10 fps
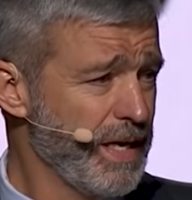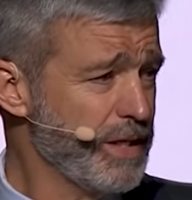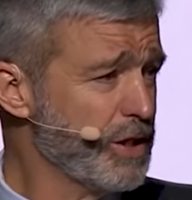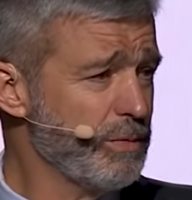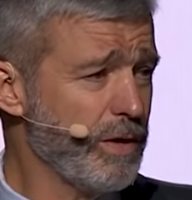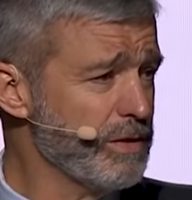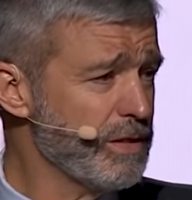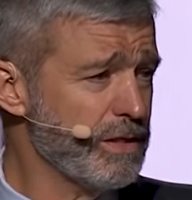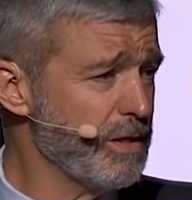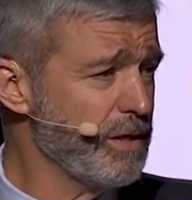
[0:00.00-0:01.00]
and she wants
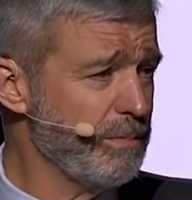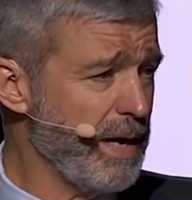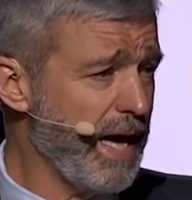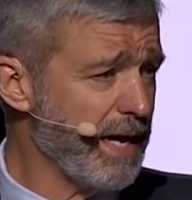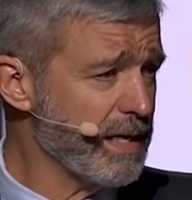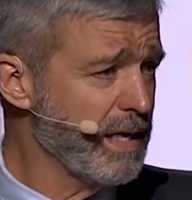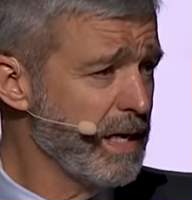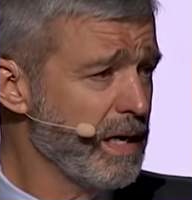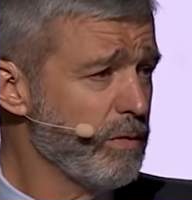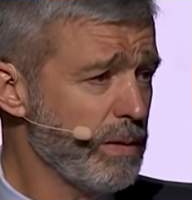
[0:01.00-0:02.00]
to turn back,
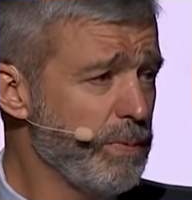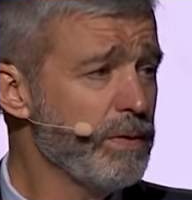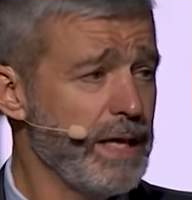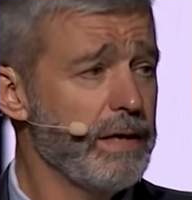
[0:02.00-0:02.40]
we pull